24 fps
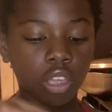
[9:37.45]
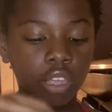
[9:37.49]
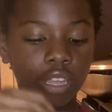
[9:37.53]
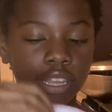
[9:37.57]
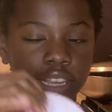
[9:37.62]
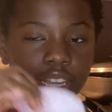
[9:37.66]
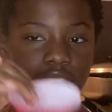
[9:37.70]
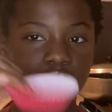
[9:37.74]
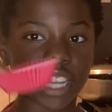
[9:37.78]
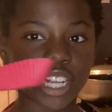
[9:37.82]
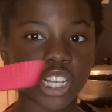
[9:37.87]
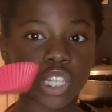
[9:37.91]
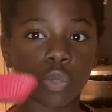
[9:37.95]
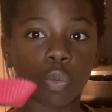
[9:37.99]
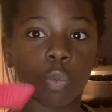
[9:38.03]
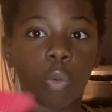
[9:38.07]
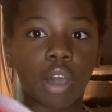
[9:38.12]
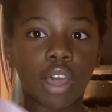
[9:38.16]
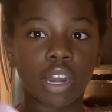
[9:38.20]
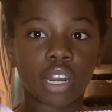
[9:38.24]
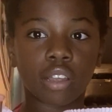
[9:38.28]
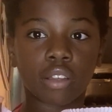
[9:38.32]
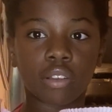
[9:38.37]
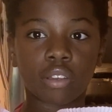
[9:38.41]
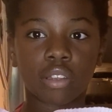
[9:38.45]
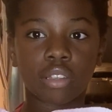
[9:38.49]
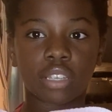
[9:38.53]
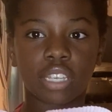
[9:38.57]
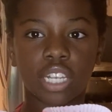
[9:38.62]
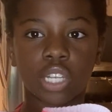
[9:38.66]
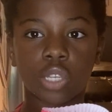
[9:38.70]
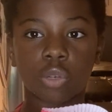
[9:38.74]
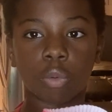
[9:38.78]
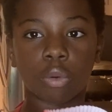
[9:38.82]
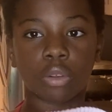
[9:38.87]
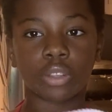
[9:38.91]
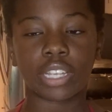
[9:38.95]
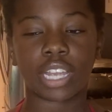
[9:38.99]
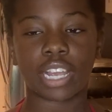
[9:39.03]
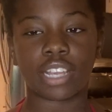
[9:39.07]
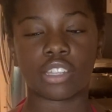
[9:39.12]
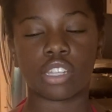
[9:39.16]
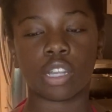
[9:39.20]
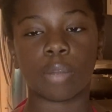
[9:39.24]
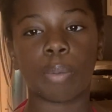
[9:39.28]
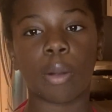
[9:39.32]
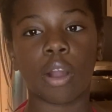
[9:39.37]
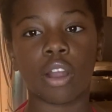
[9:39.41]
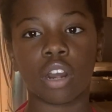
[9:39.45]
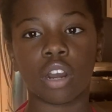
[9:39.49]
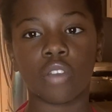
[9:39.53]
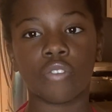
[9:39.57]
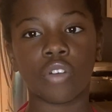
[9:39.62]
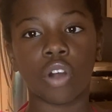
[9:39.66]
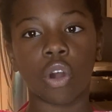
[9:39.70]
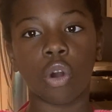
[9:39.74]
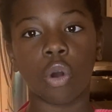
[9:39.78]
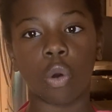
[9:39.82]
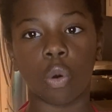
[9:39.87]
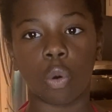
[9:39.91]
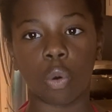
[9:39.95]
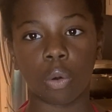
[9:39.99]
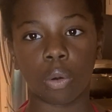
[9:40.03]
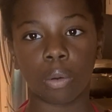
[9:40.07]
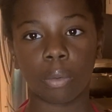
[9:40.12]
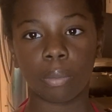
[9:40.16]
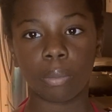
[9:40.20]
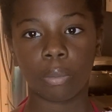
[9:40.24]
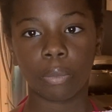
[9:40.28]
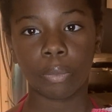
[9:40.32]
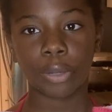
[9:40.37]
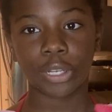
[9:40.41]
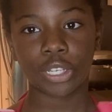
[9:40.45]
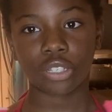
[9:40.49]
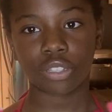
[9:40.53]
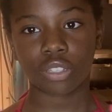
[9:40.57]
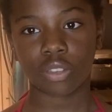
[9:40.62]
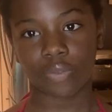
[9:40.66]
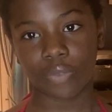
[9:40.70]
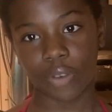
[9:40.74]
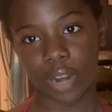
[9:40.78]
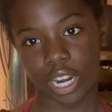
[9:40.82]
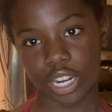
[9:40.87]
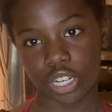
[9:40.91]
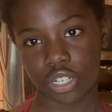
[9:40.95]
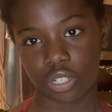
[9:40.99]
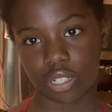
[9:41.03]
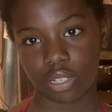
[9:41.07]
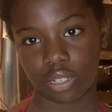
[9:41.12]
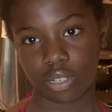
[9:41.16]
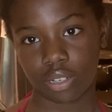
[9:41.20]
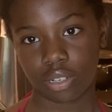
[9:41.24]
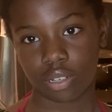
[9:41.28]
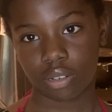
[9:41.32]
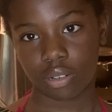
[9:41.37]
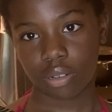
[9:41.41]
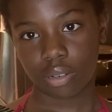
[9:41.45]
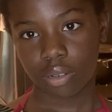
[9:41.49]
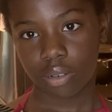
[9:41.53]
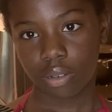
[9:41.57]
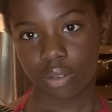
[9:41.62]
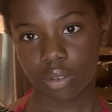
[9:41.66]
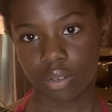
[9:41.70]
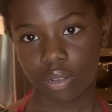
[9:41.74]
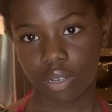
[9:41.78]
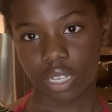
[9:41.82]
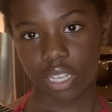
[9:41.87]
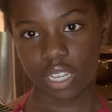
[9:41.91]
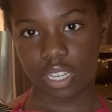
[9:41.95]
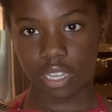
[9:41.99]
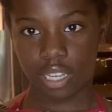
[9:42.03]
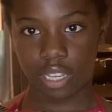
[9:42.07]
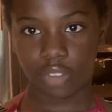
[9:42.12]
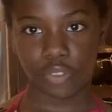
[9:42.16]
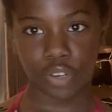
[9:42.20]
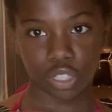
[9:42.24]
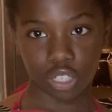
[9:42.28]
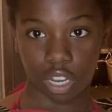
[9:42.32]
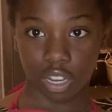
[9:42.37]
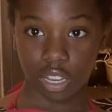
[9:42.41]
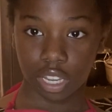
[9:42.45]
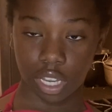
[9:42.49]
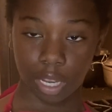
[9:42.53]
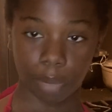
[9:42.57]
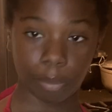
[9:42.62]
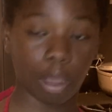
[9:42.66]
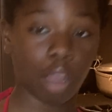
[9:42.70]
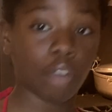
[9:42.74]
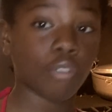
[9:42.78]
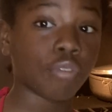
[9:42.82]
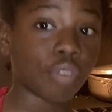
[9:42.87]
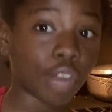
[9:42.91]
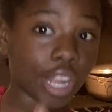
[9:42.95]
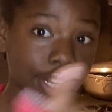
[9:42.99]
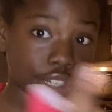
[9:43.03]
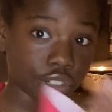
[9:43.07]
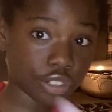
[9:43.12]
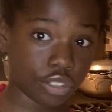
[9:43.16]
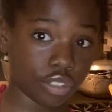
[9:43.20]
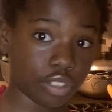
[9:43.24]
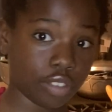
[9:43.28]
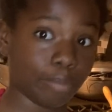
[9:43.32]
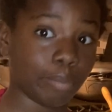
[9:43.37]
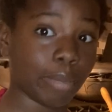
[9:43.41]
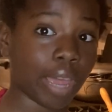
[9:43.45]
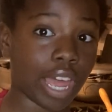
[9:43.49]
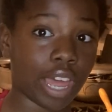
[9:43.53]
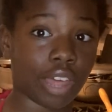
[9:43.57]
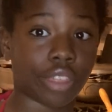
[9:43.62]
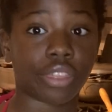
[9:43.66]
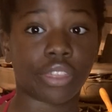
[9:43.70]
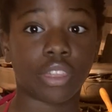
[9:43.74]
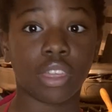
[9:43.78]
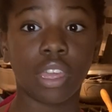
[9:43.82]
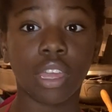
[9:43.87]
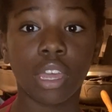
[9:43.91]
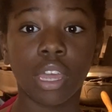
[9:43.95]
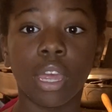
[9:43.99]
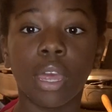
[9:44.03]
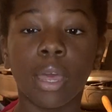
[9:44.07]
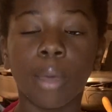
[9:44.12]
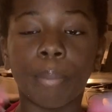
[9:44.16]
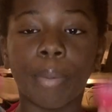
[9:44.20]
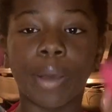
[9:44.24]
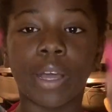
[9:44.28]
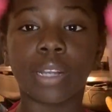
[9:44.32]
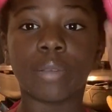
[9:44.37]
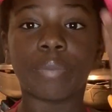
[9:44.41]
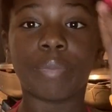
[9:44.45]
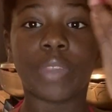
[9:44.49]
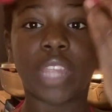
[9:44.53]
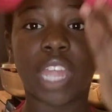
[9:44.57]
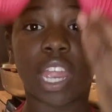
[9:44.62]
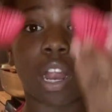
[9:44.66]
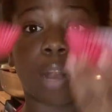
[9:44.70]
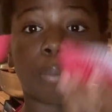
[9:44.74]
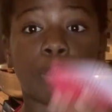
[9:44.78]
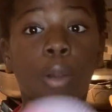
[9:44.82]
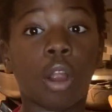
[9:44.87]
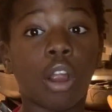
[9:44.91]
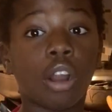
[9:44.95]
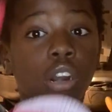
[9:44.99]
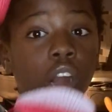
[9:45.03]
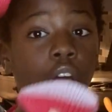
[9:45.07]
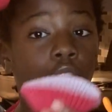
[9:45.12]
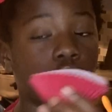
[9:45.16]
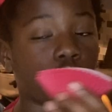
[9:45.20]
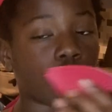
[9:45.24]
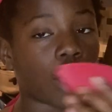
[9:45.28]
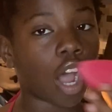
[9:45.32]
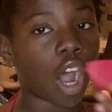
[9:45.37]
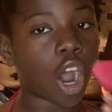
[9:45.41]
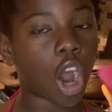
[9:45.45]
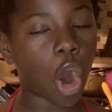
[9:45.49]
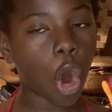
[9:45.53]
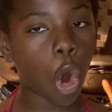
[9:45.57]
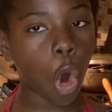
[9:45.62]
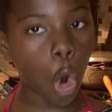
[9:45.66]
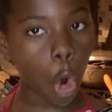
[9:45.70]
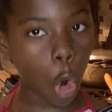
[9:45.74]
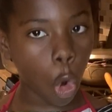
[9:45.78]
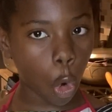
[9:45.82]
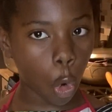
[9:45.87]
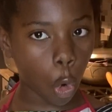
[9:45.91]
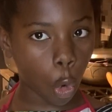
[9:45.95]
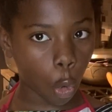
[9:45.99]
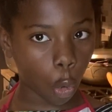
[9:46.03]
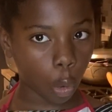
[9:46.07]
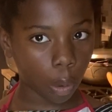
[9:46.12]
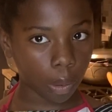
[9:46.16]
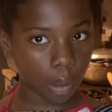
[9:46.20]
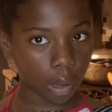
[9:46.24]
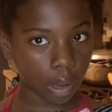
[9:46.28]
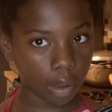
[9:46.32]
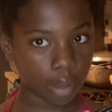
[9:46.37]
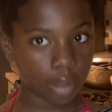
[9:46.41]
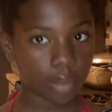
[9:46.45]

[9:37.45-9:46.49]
Yes, they're part of a whole, which is a fraction, if you're talking about fractions in math. But they are part of a whole.